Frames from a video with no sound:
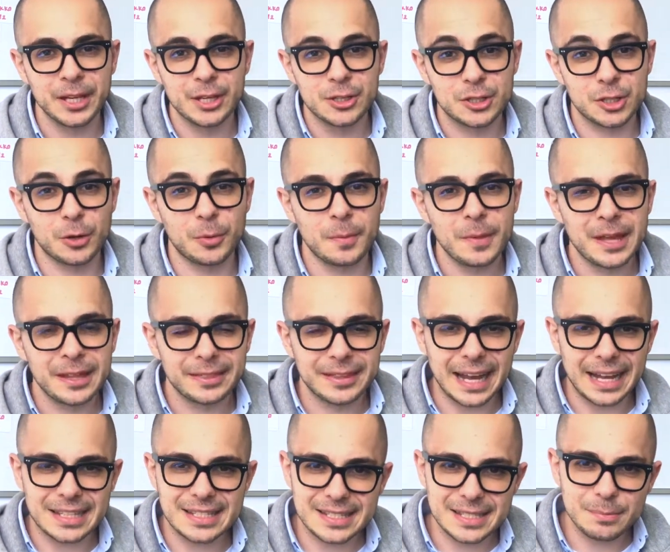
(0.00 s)
So
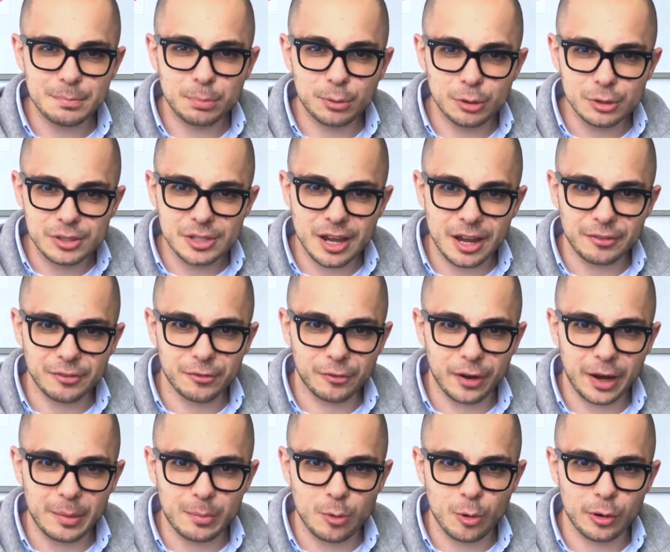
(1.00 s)
that's the bullseye
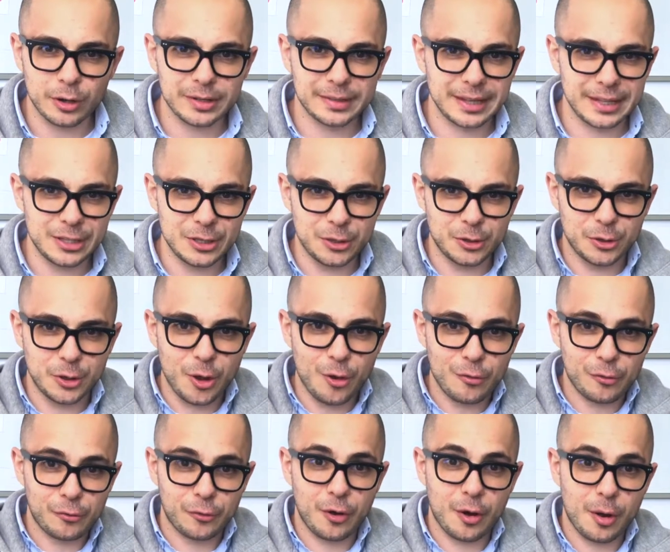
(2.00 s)
framework, that you go
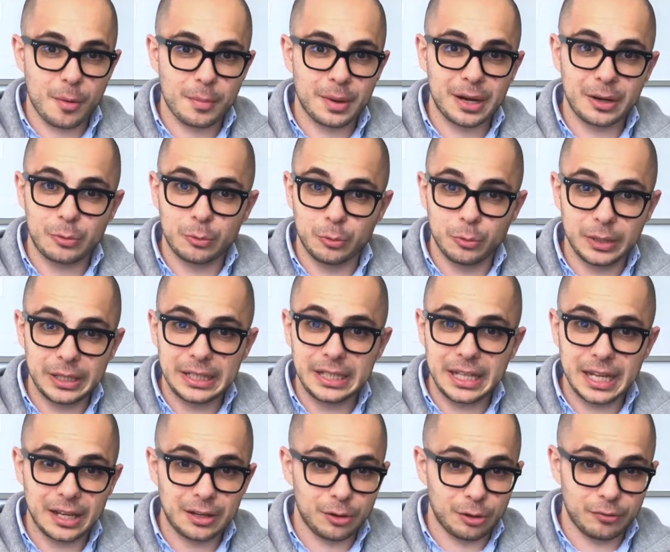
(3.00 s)
from really
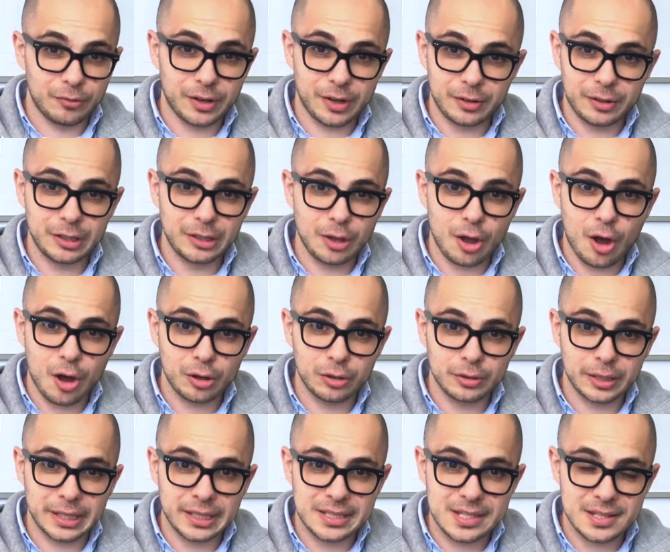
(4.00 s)
a very long
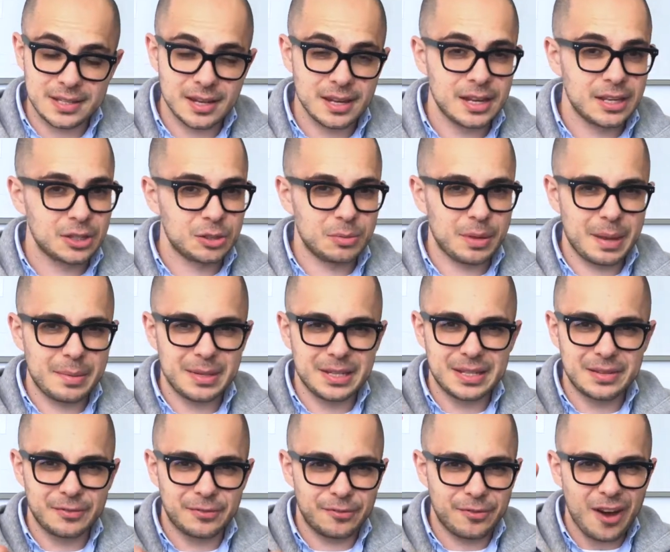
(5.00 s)
list to maybe
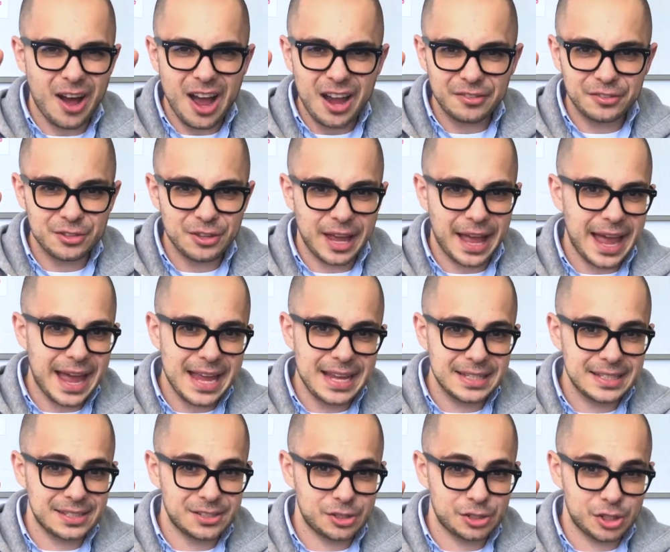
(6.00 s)
5 to
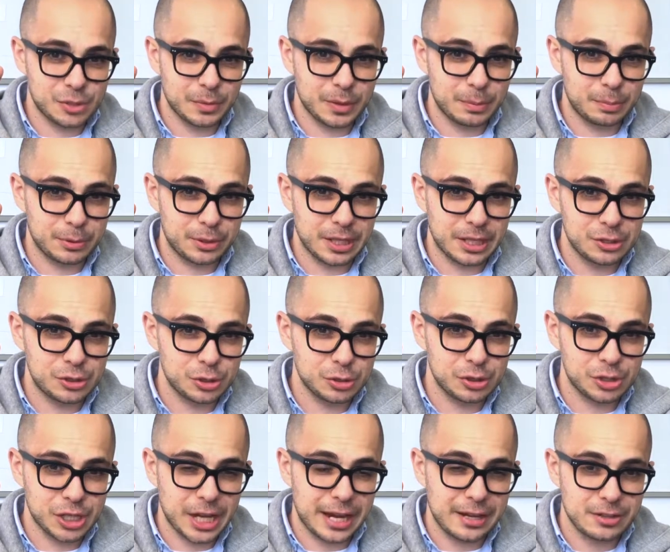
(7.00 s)
8 potential
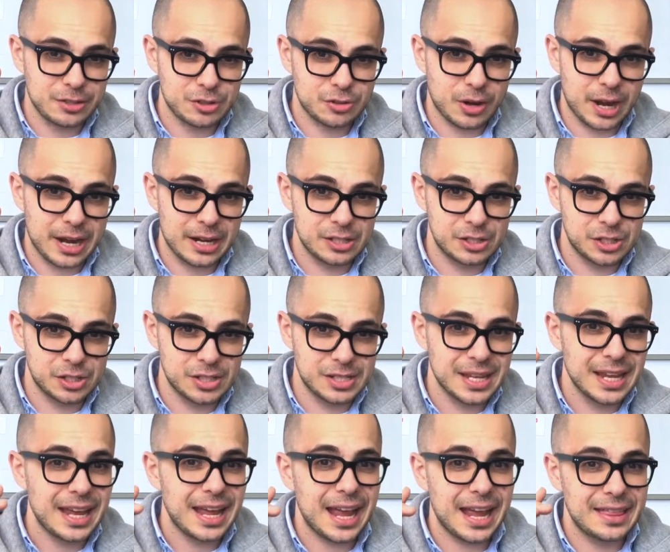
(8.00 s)
channel strategies,
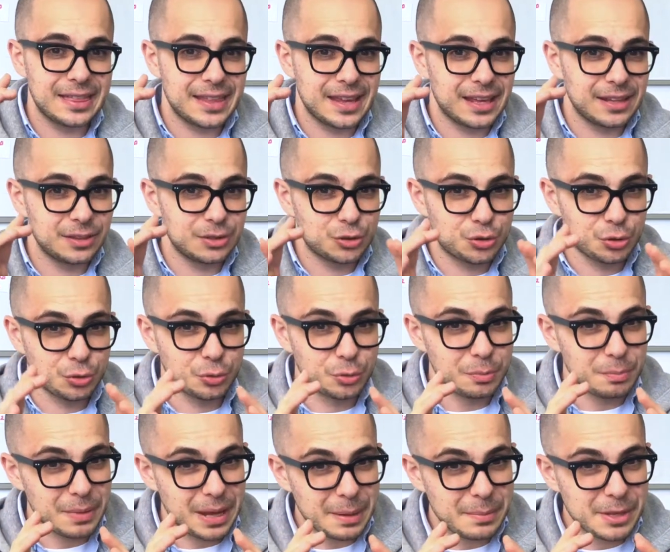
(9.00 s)
and then
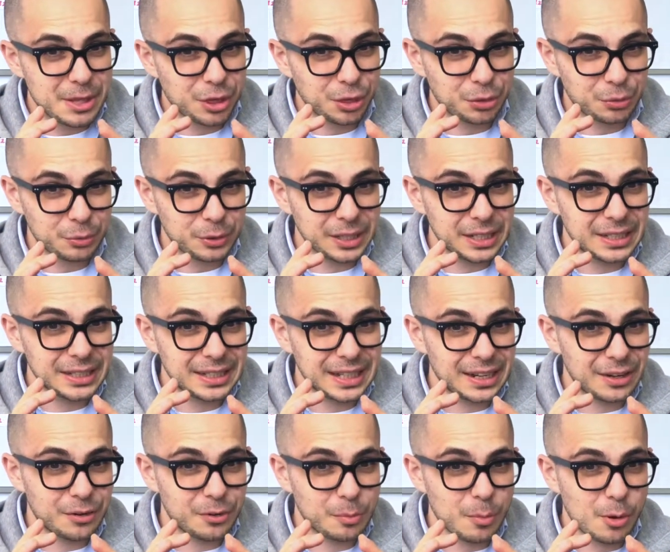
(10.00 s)
to maybe 3 that
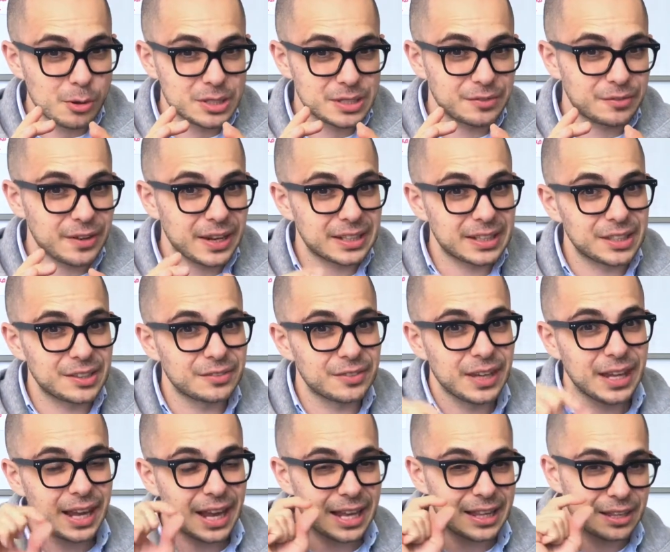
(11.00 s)
are most effective,
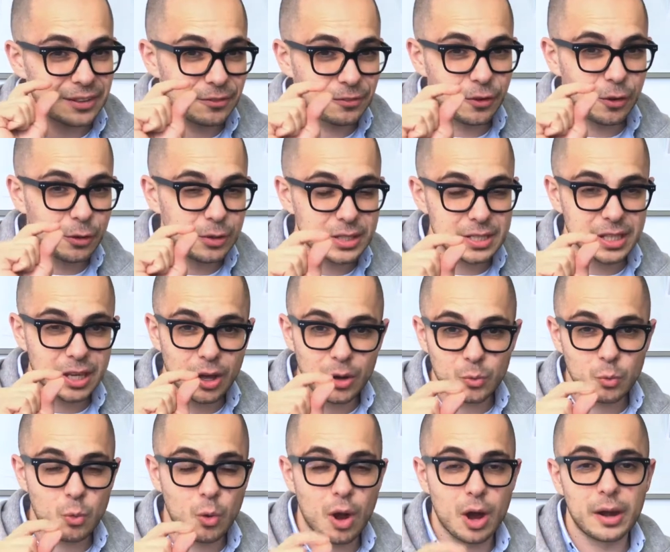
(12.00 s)
and then focusing
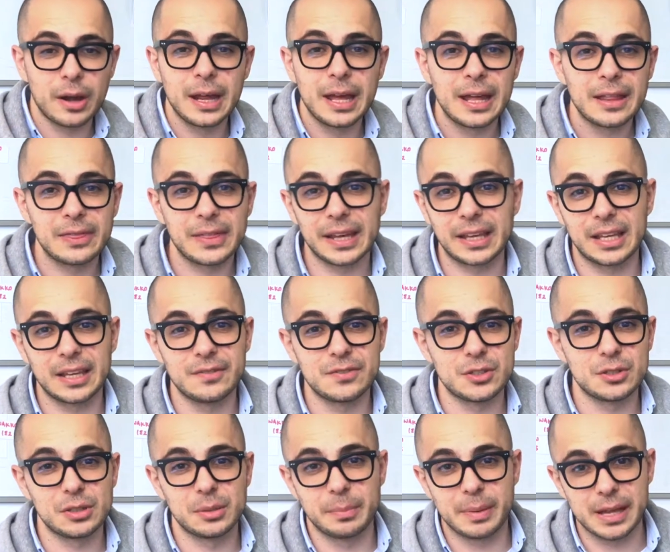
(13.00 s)
on 1 that gives
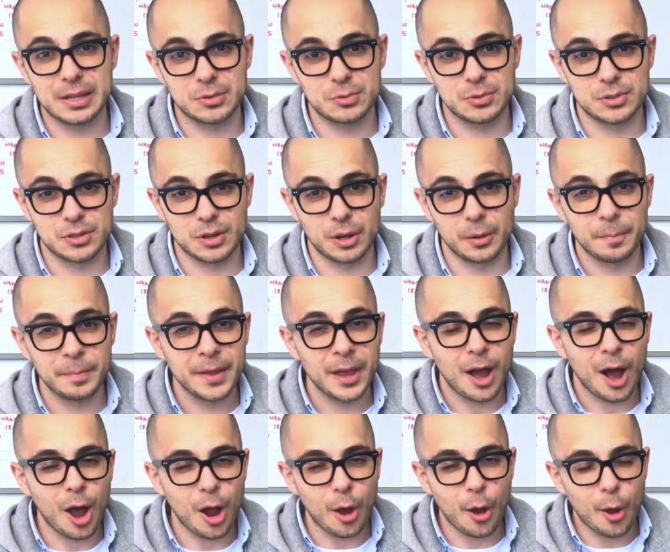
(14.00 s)
you the best result.
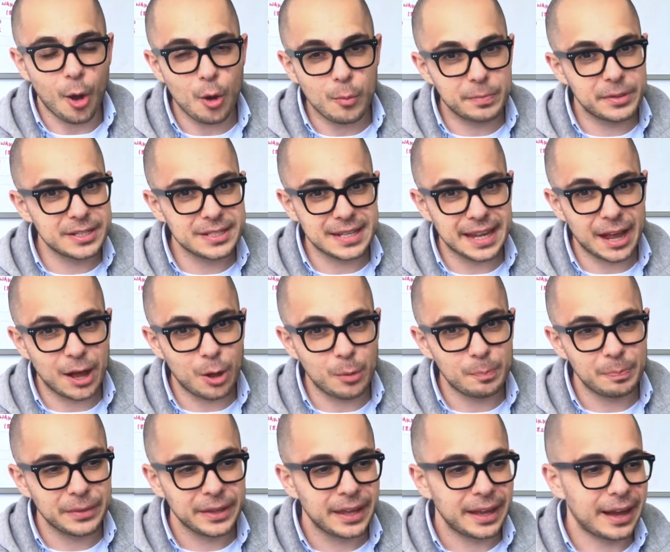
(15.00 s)
I hope this
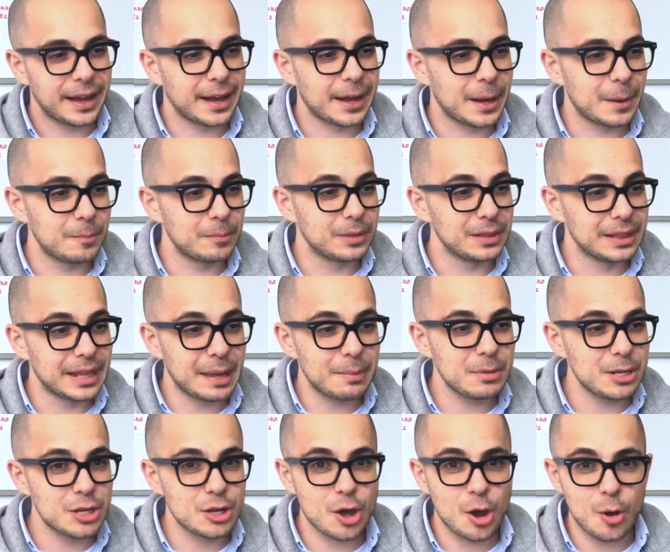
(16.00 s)
helped. Let
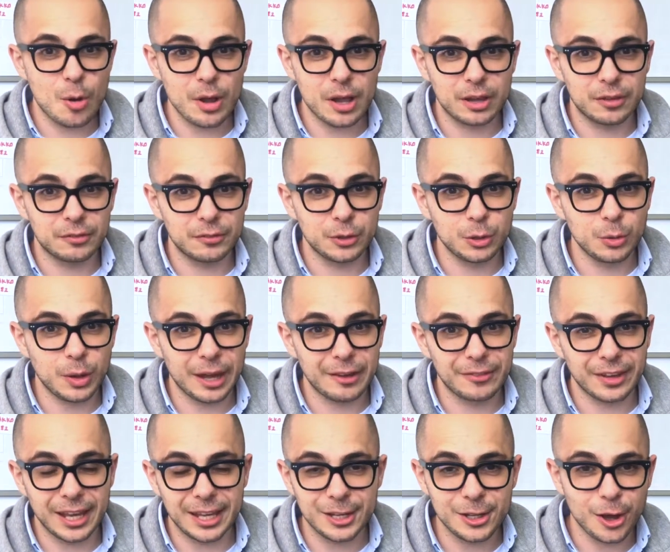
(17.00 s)
me know if you
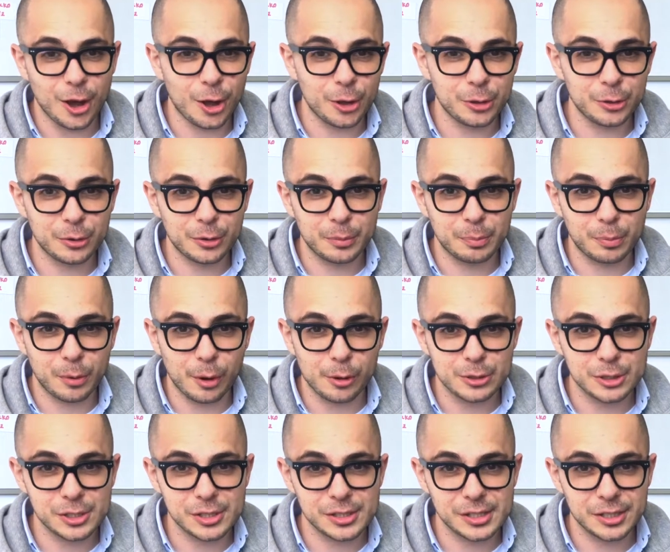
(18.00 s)
have any other
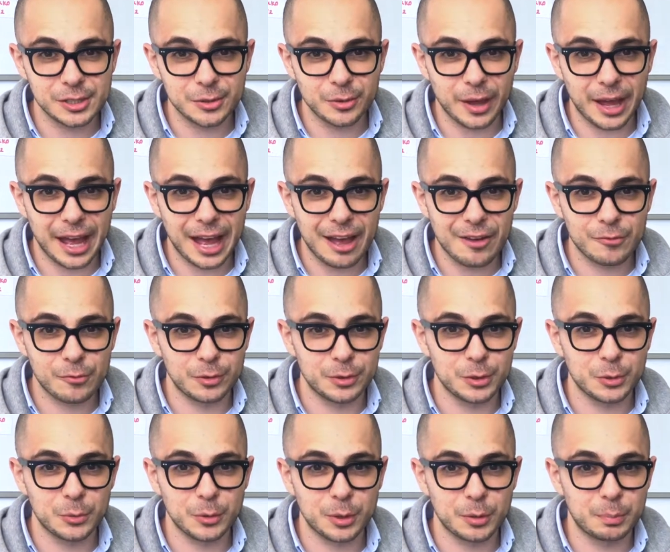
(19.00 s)
approaches that you have when
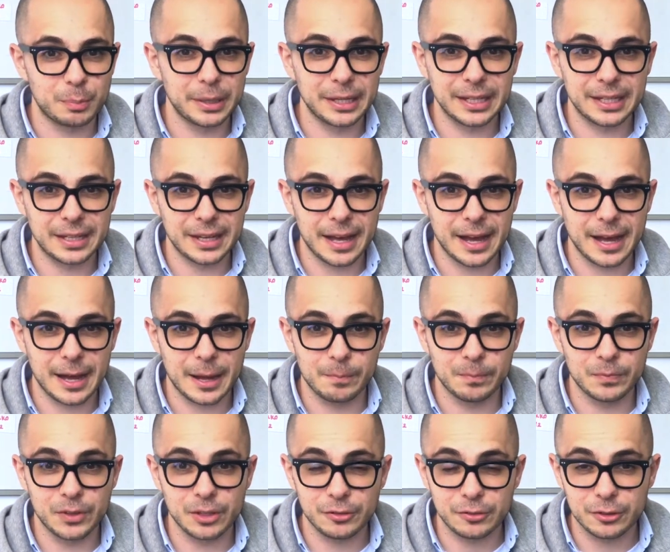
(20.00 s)
you want to pick
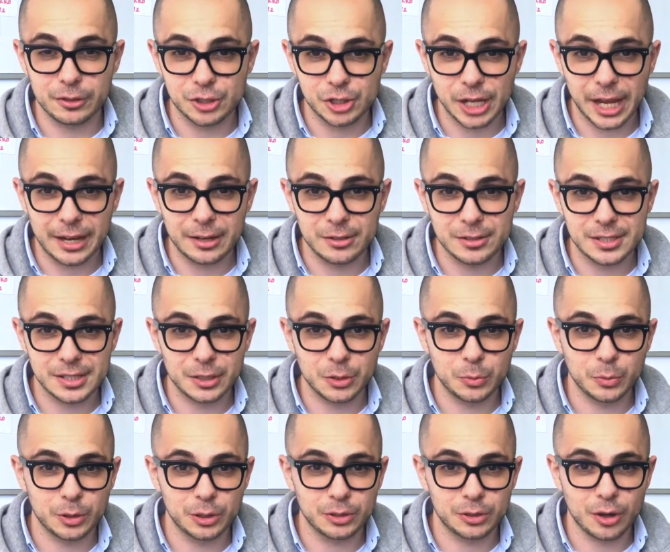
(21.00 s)
different channels that you
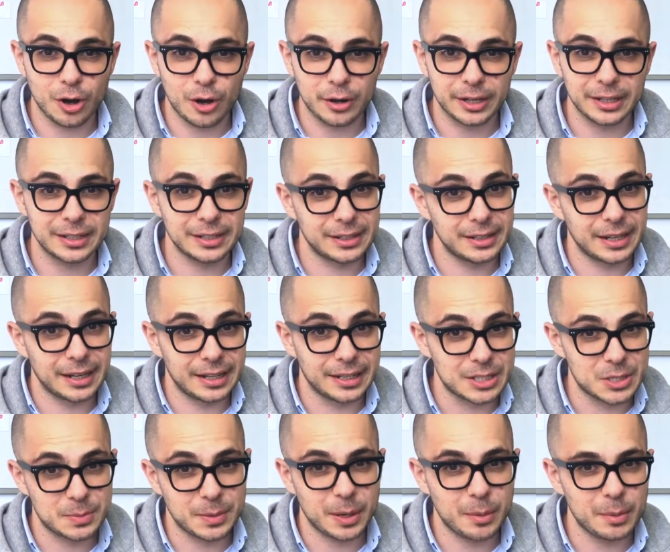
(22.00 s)
want to target and
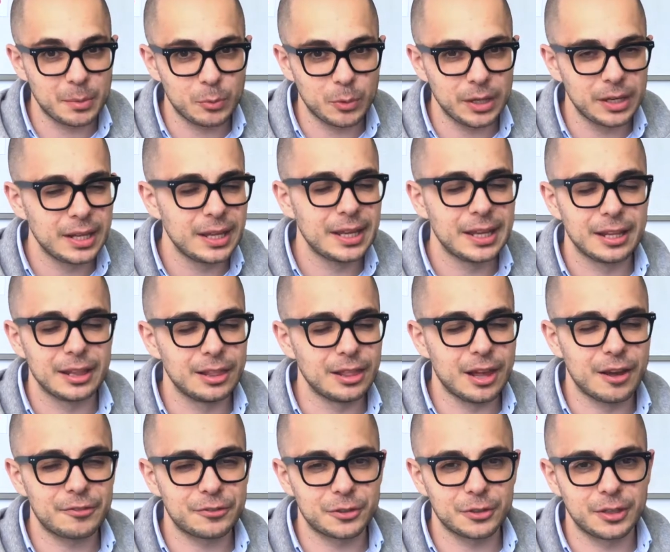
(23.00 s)
experiment with.
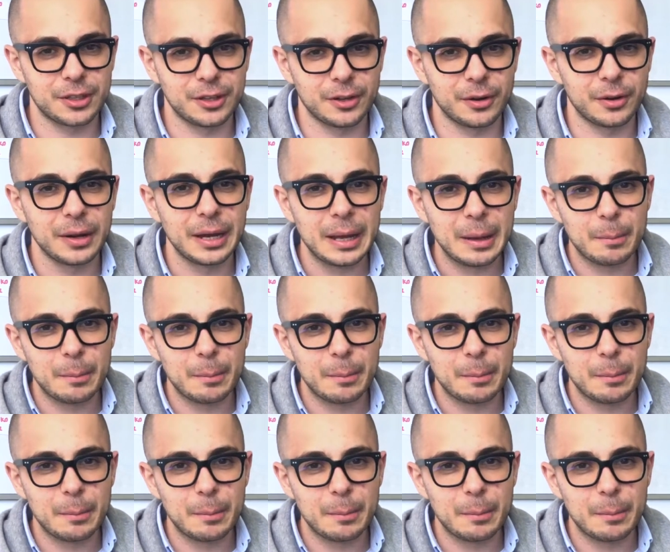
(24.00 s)
Love to hear.